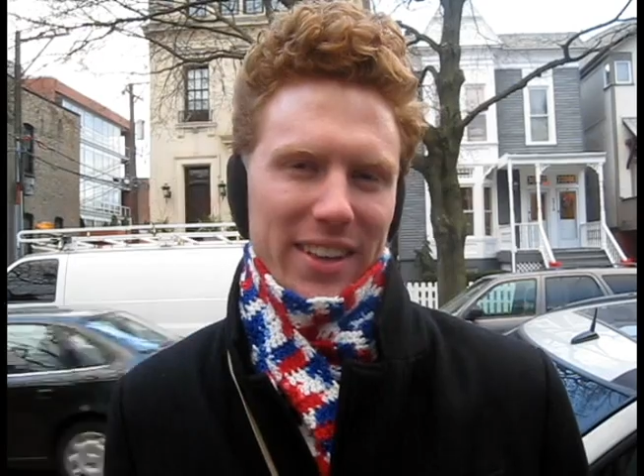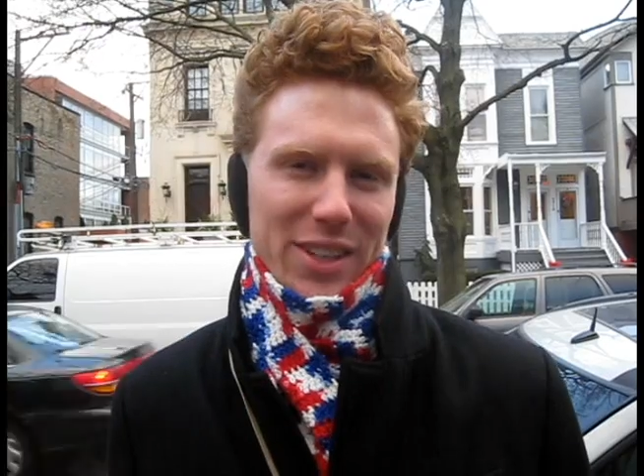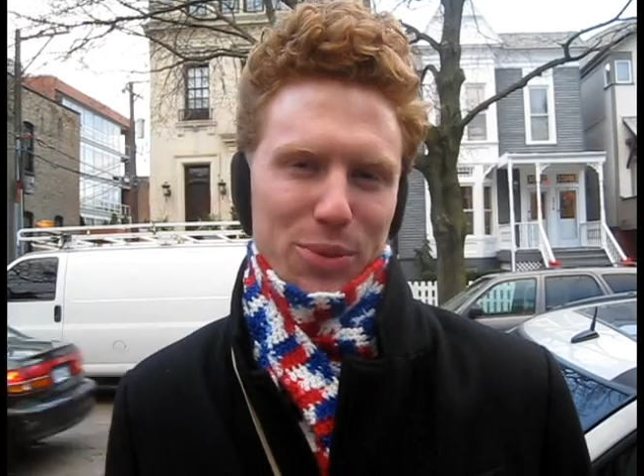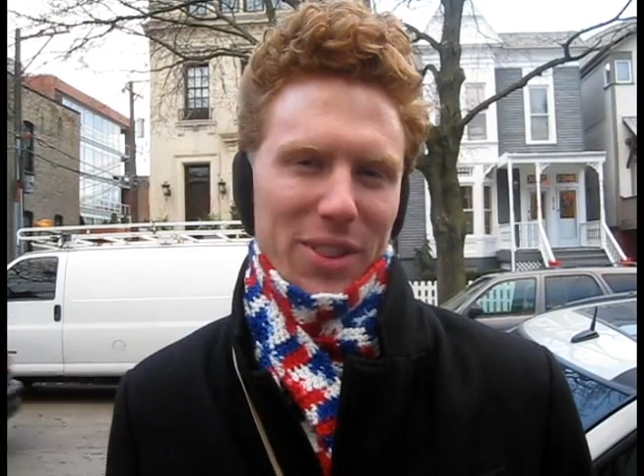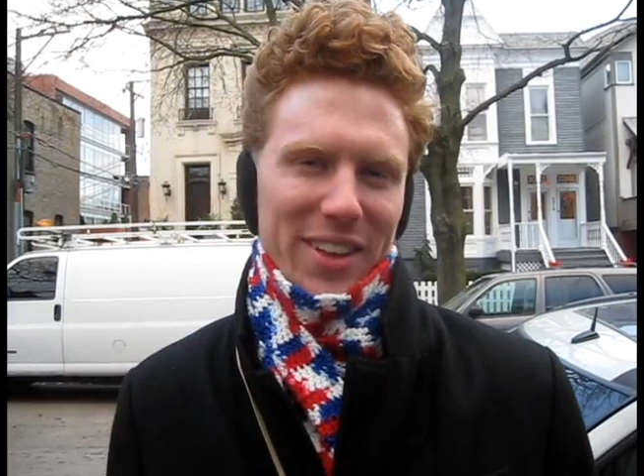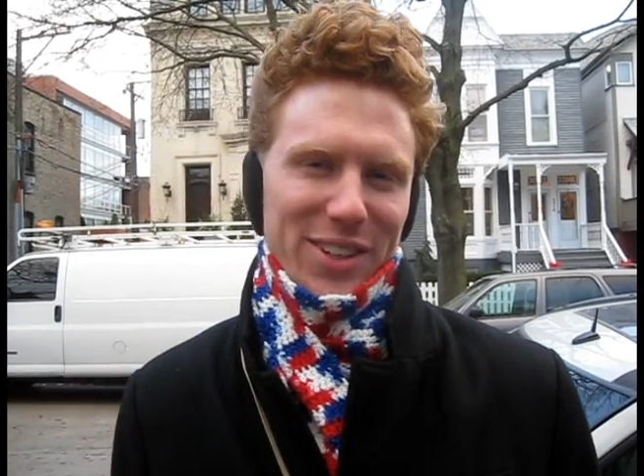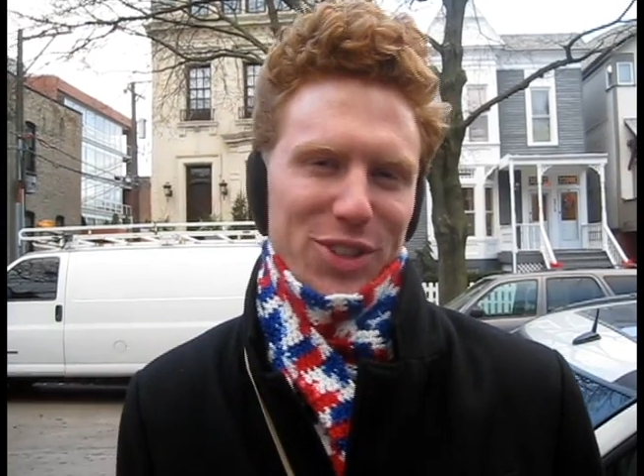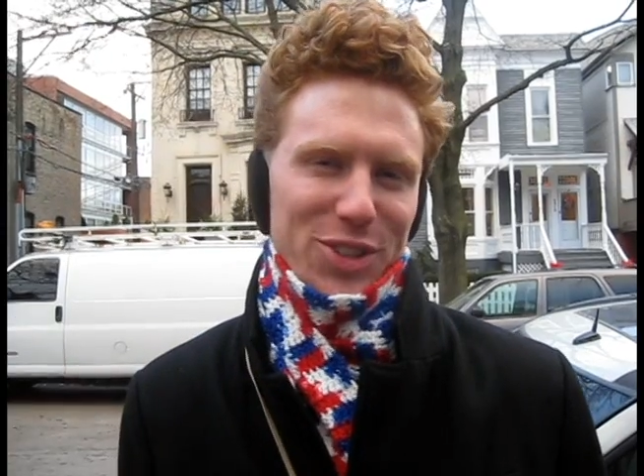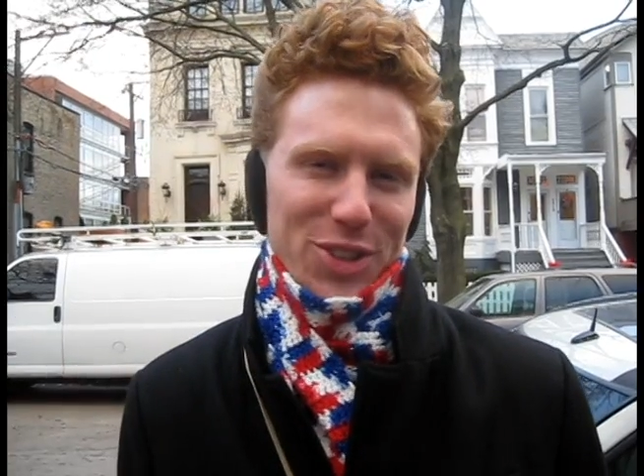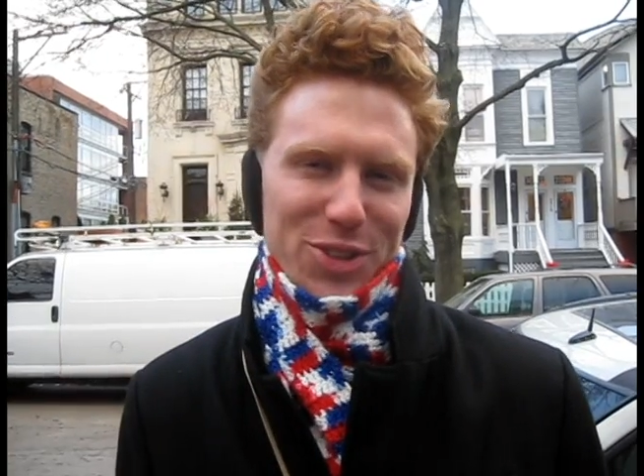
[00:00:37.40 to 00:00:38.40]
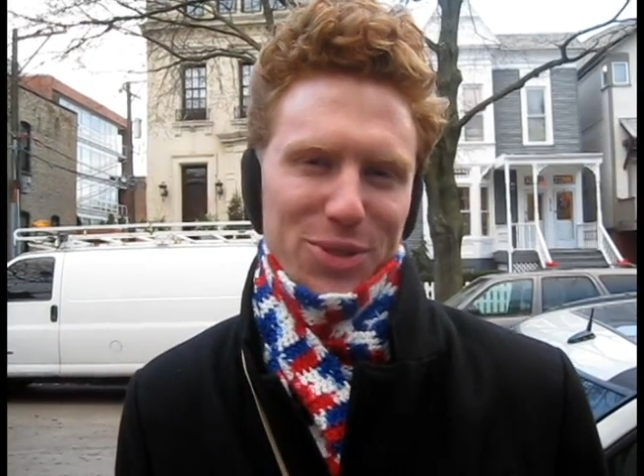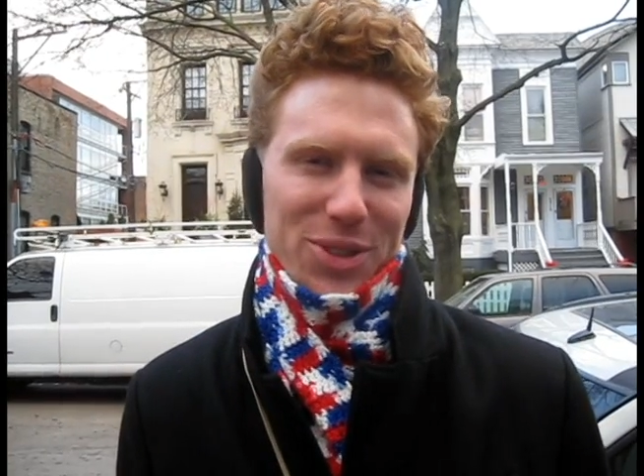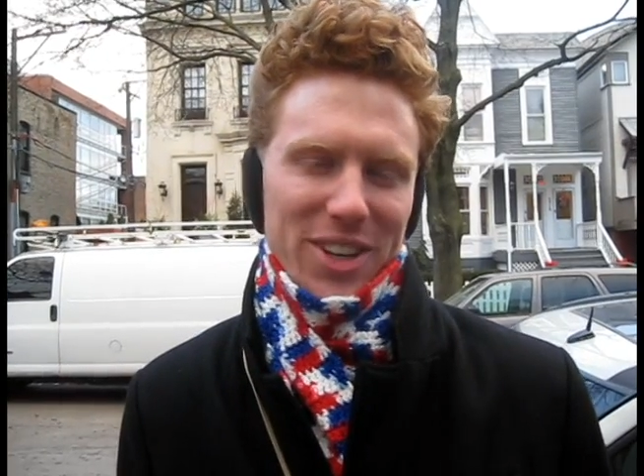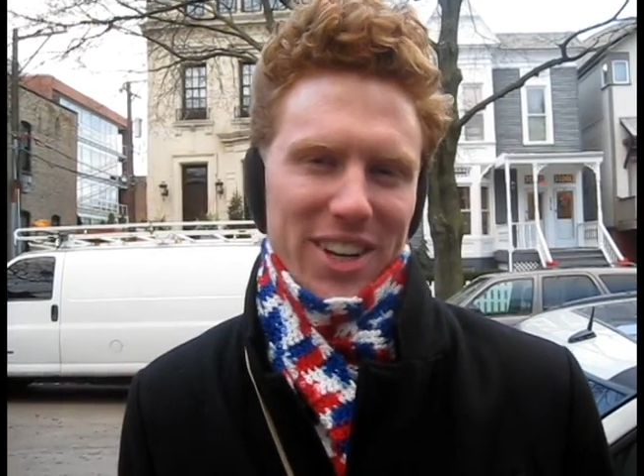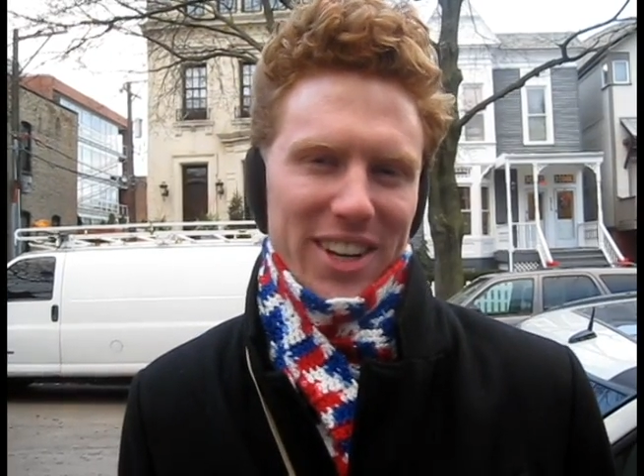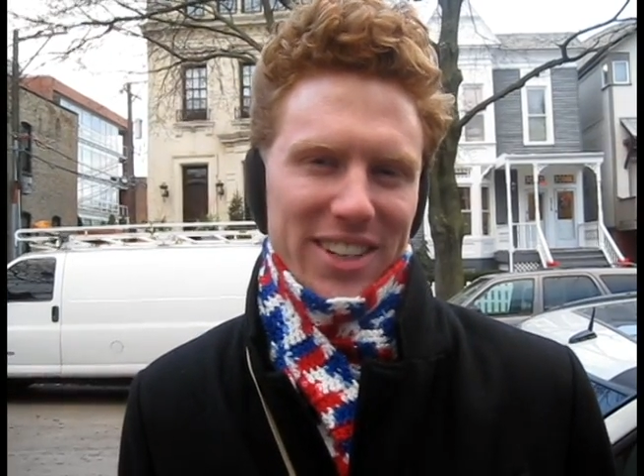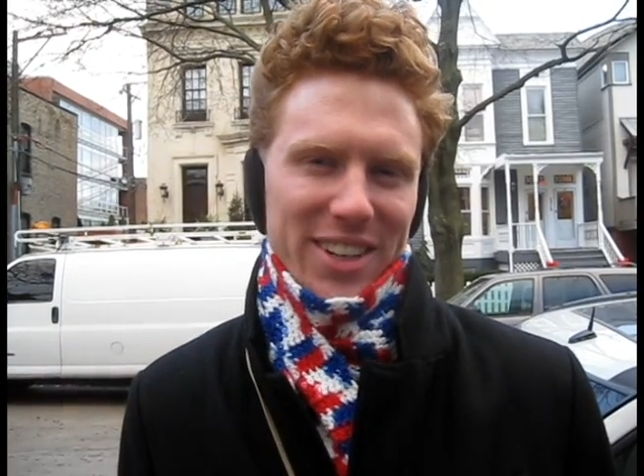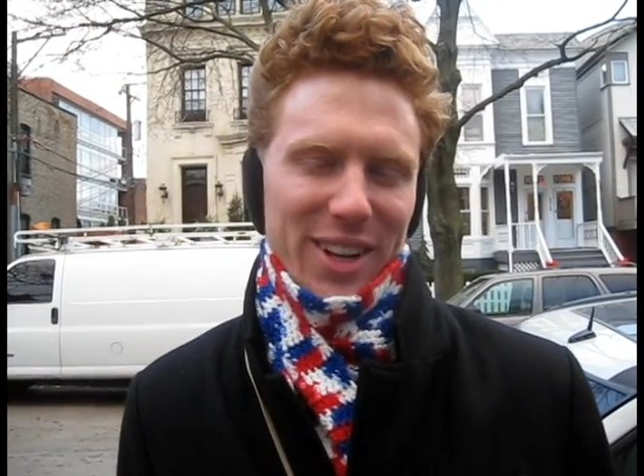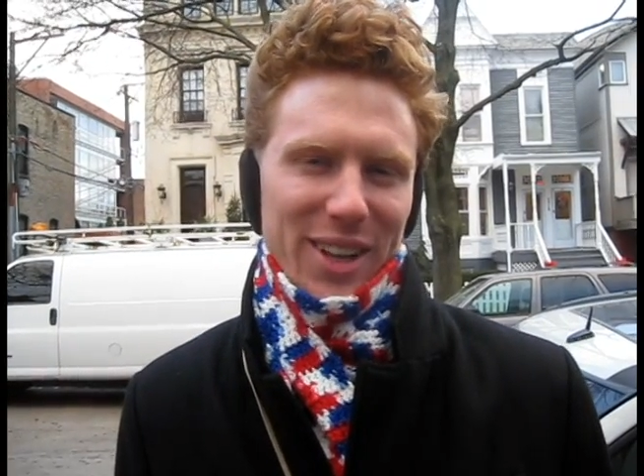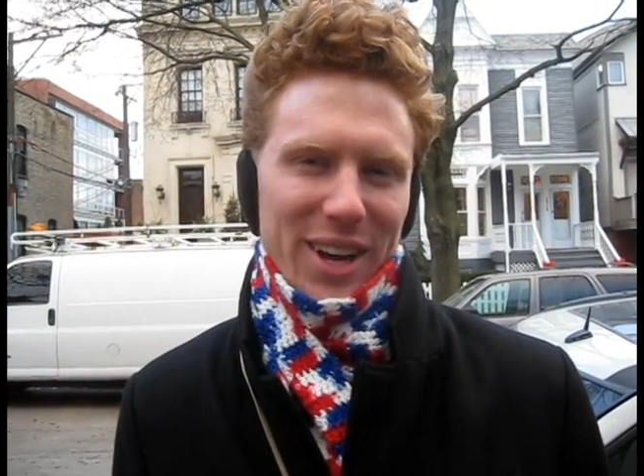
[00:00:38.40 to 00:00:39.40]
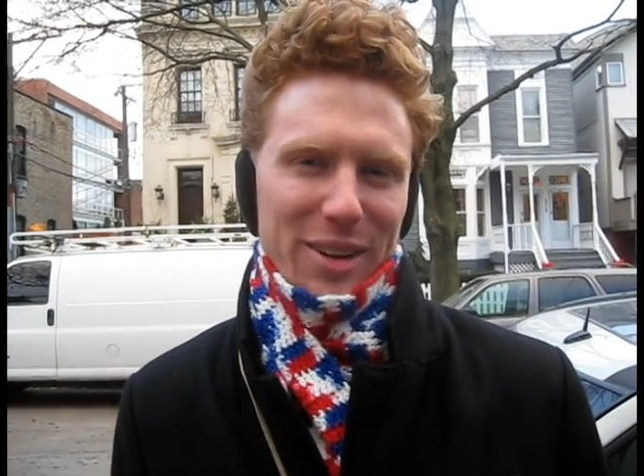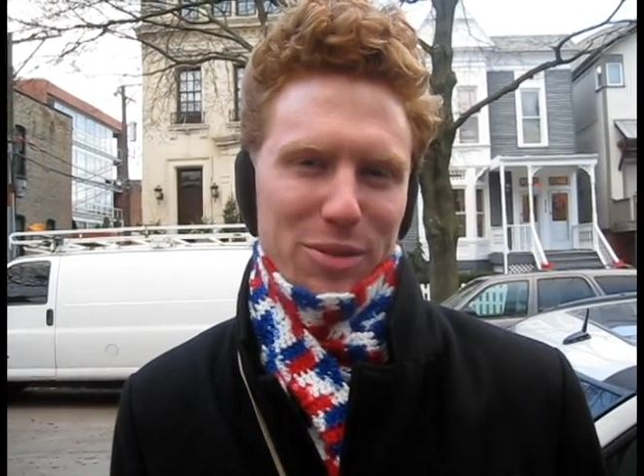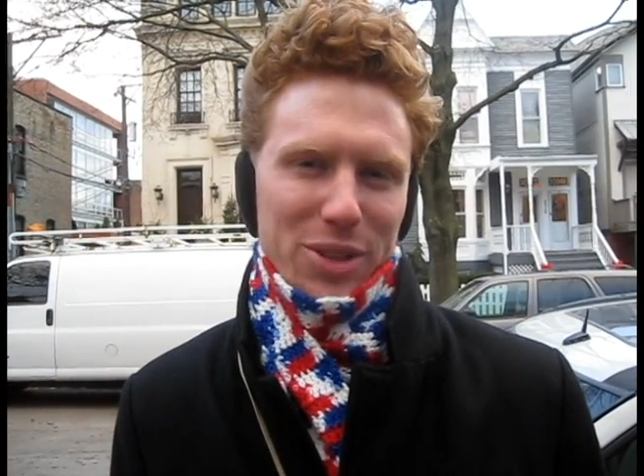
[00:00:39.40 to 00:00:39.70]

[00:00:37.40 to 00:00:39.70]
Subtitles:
That's one thing Jesus did a lot of,